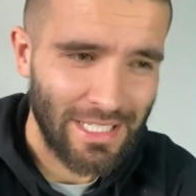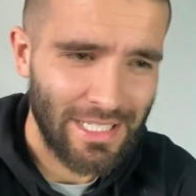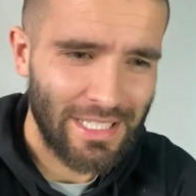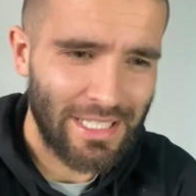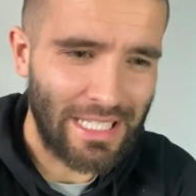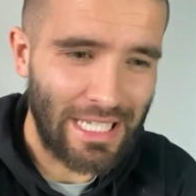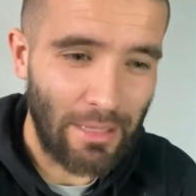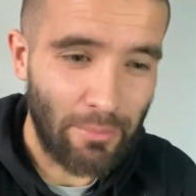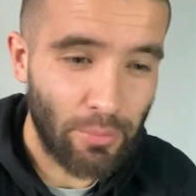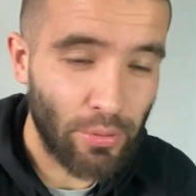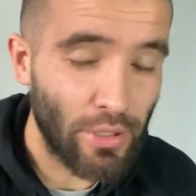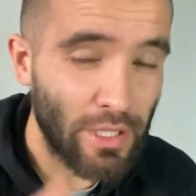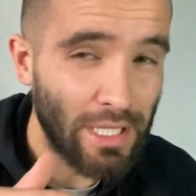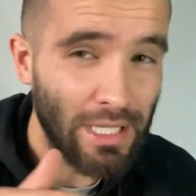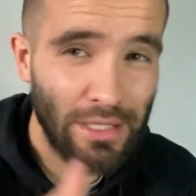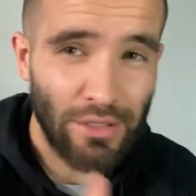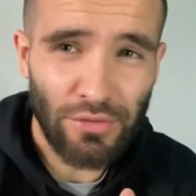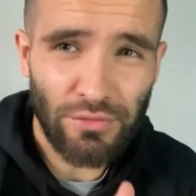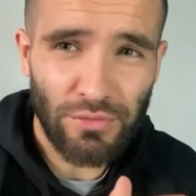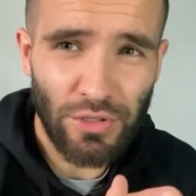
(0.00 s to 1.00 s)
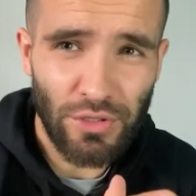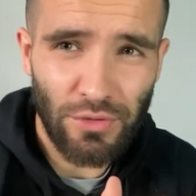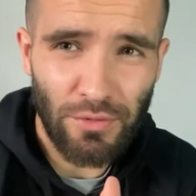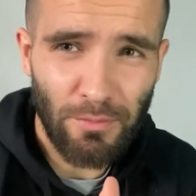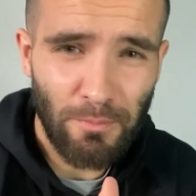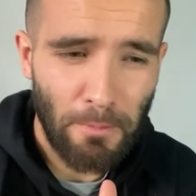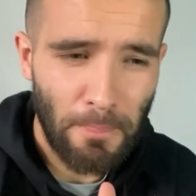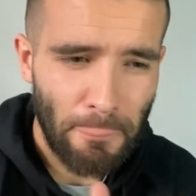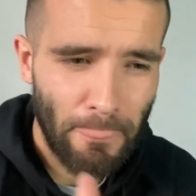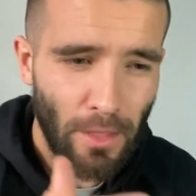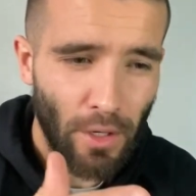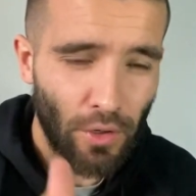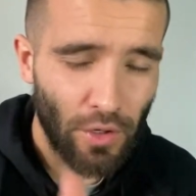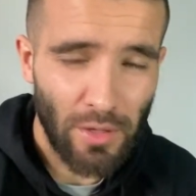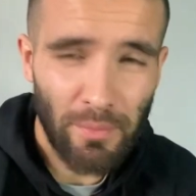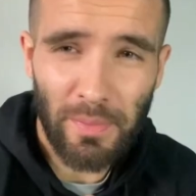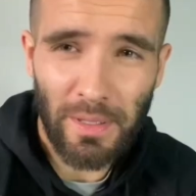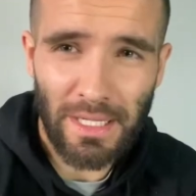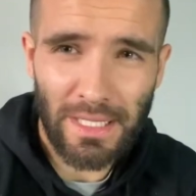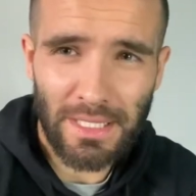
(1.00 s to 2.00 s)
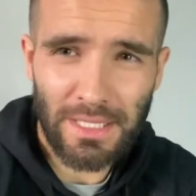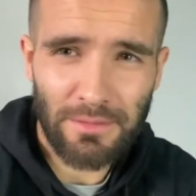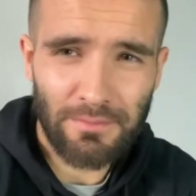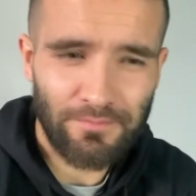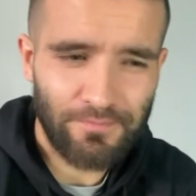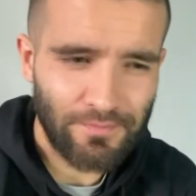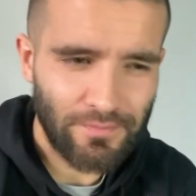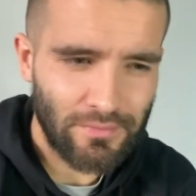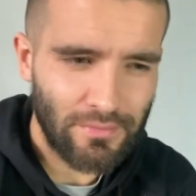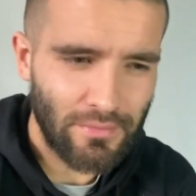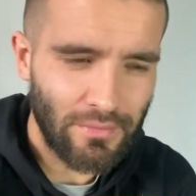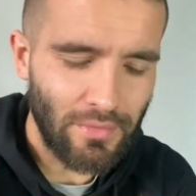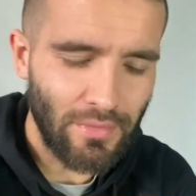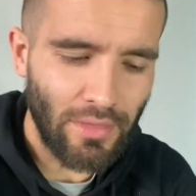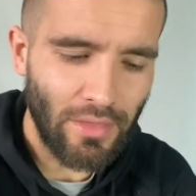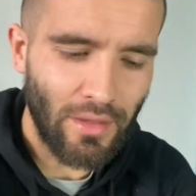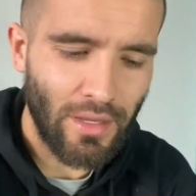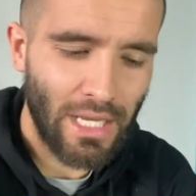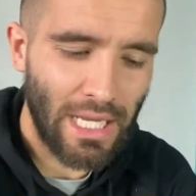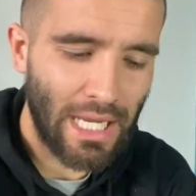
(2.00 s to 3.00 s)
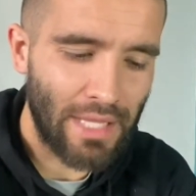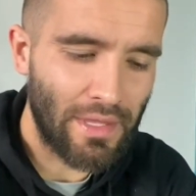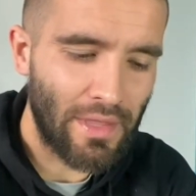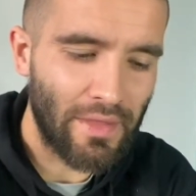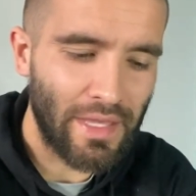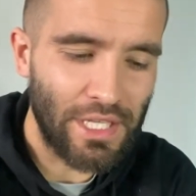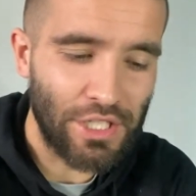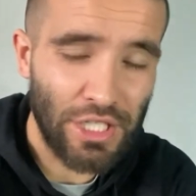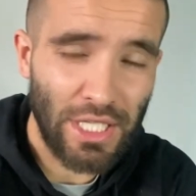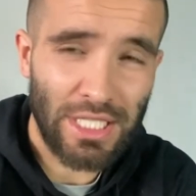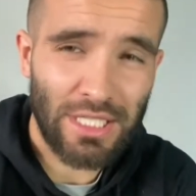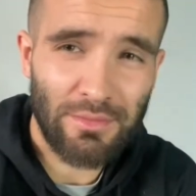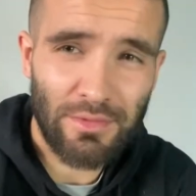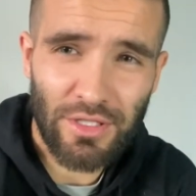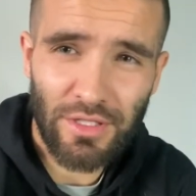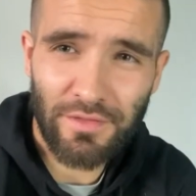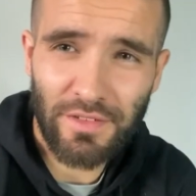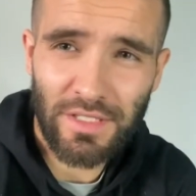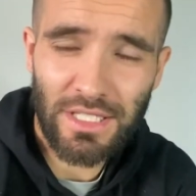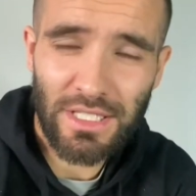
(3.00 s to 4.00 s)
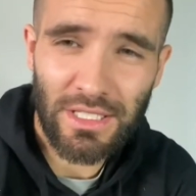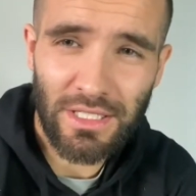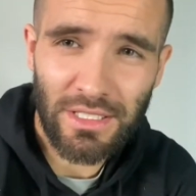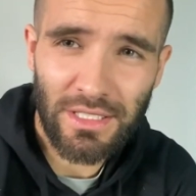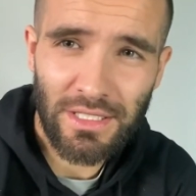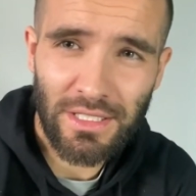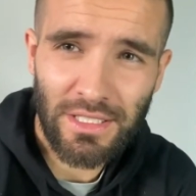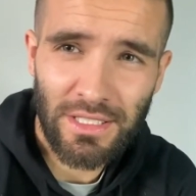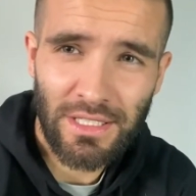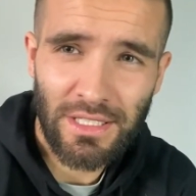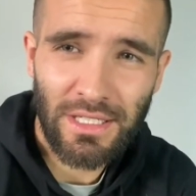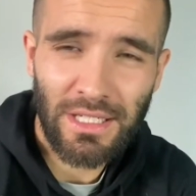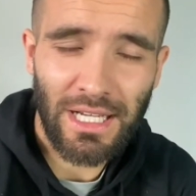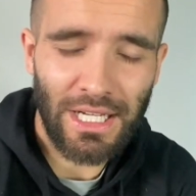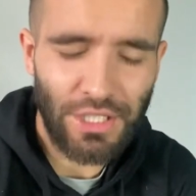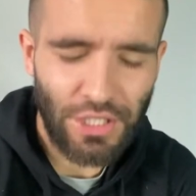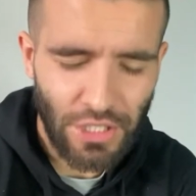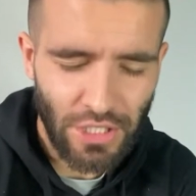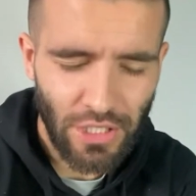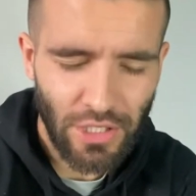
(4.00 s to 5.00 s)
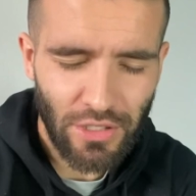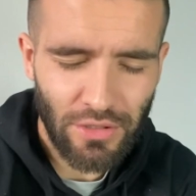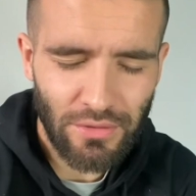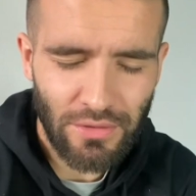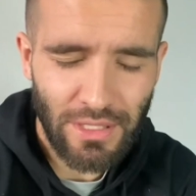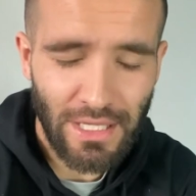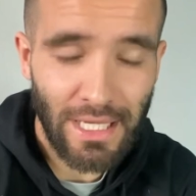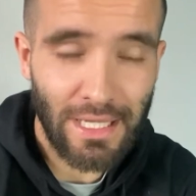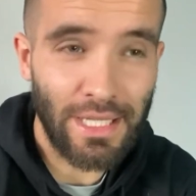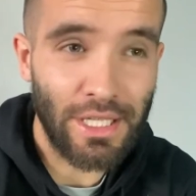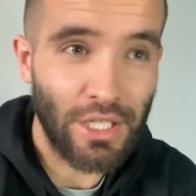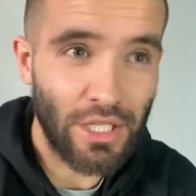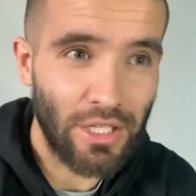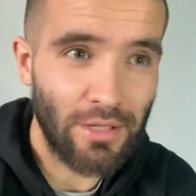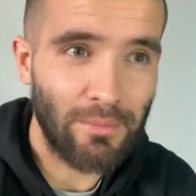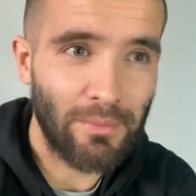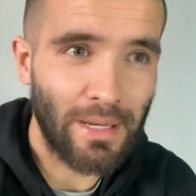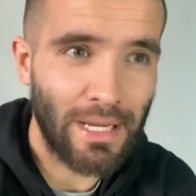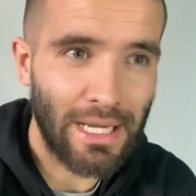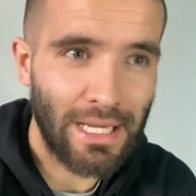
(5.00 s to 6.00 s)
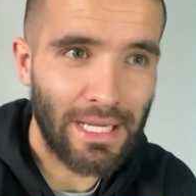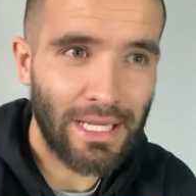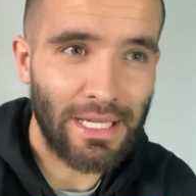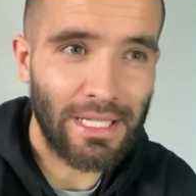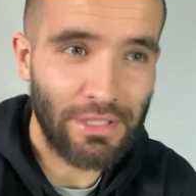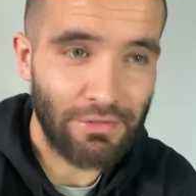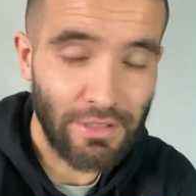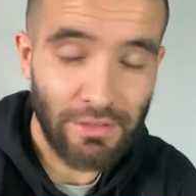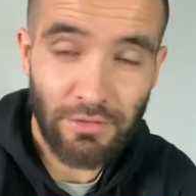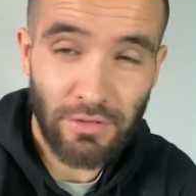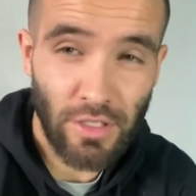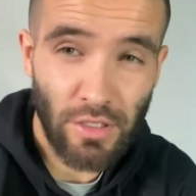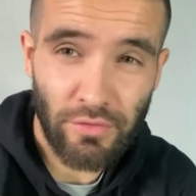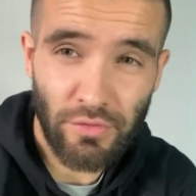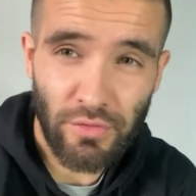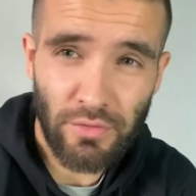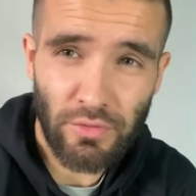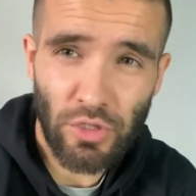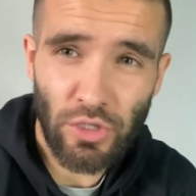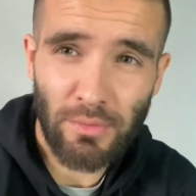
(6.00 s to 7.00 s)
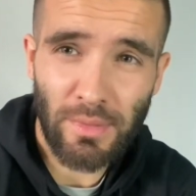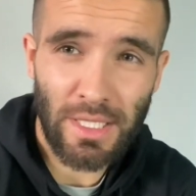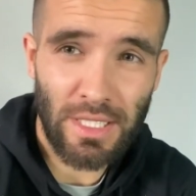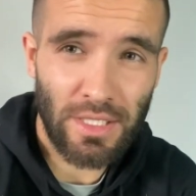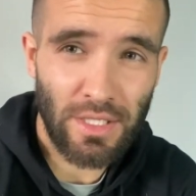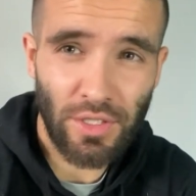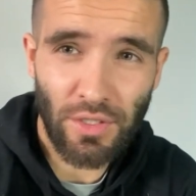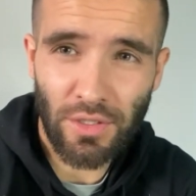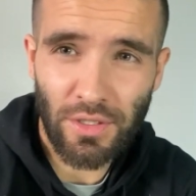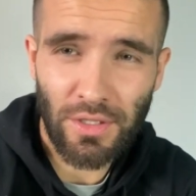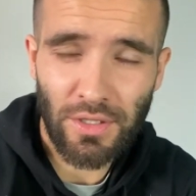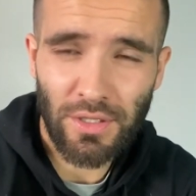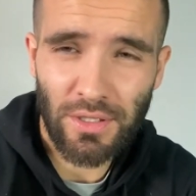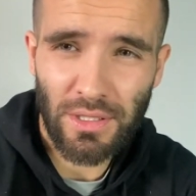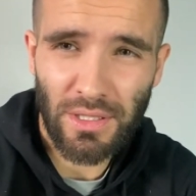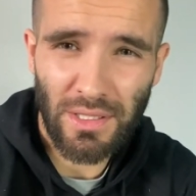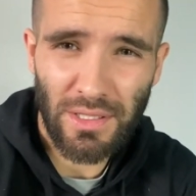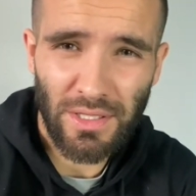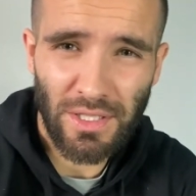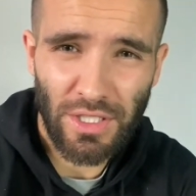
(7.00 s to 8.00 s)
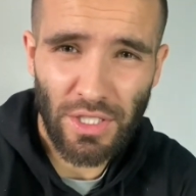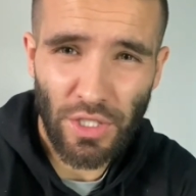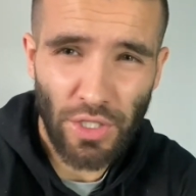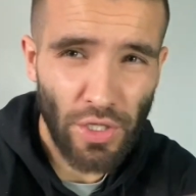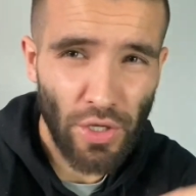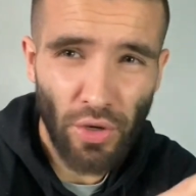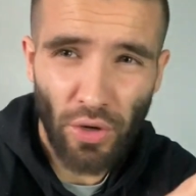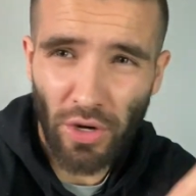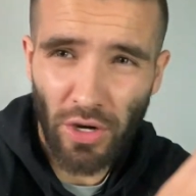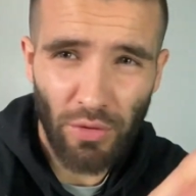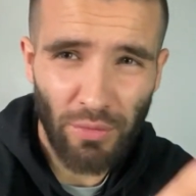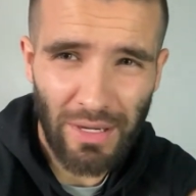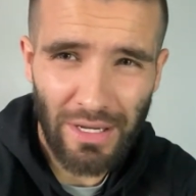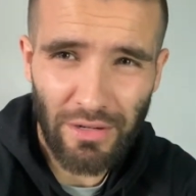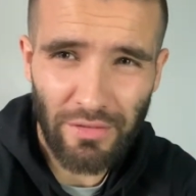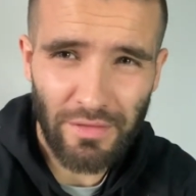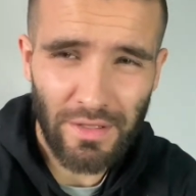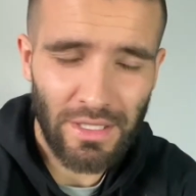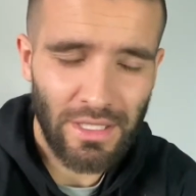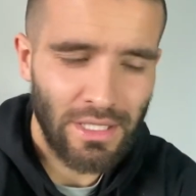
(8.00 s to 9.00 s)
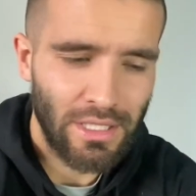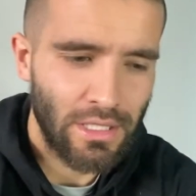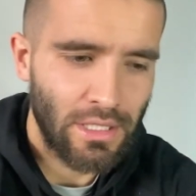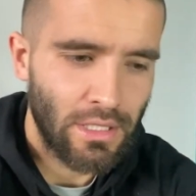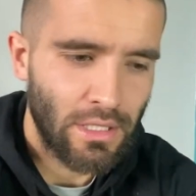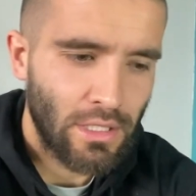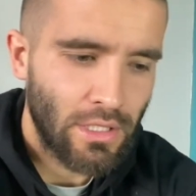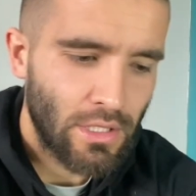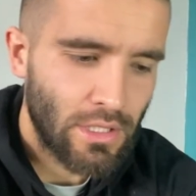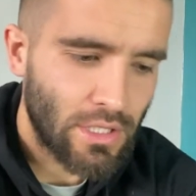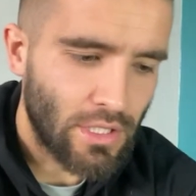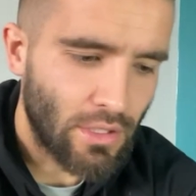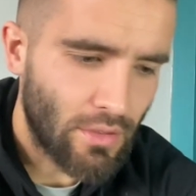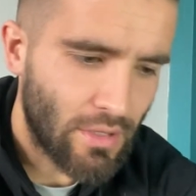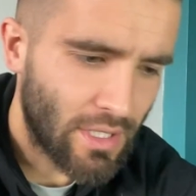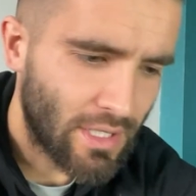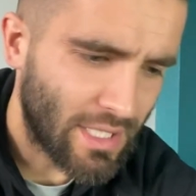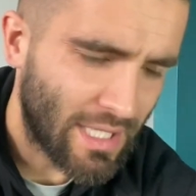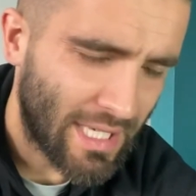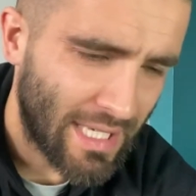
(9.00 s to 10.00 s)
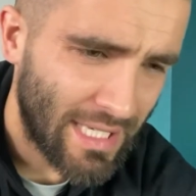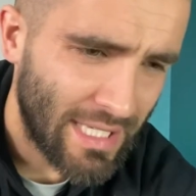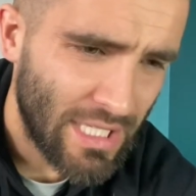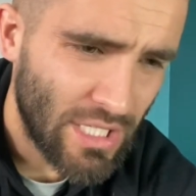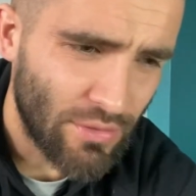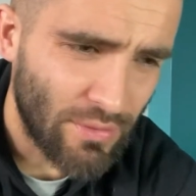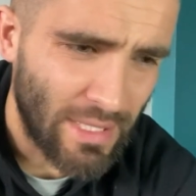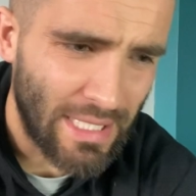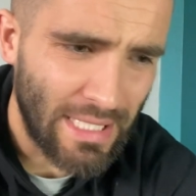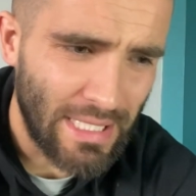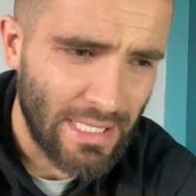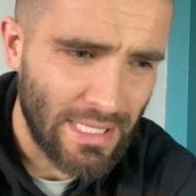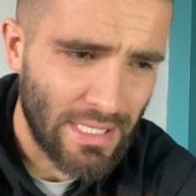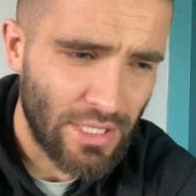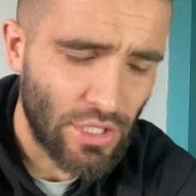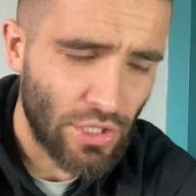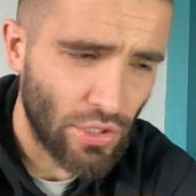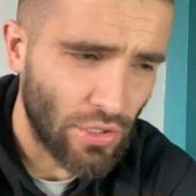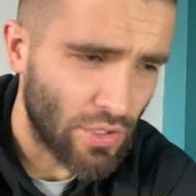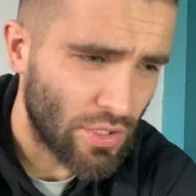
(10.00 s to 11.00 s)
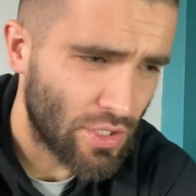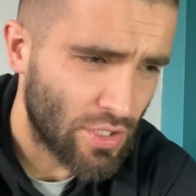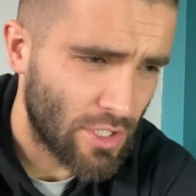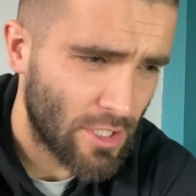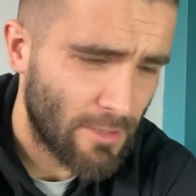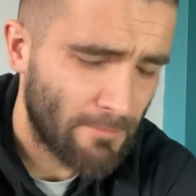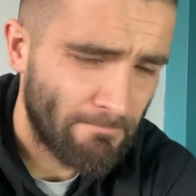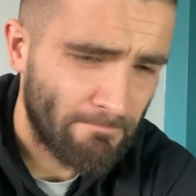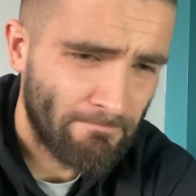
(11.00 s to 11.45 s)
You get put in a little room on a bed and they inject some stuff into you and you go and then you come back and you're in a recovery room and it's done. You're not aware of it. So I think the key to it is just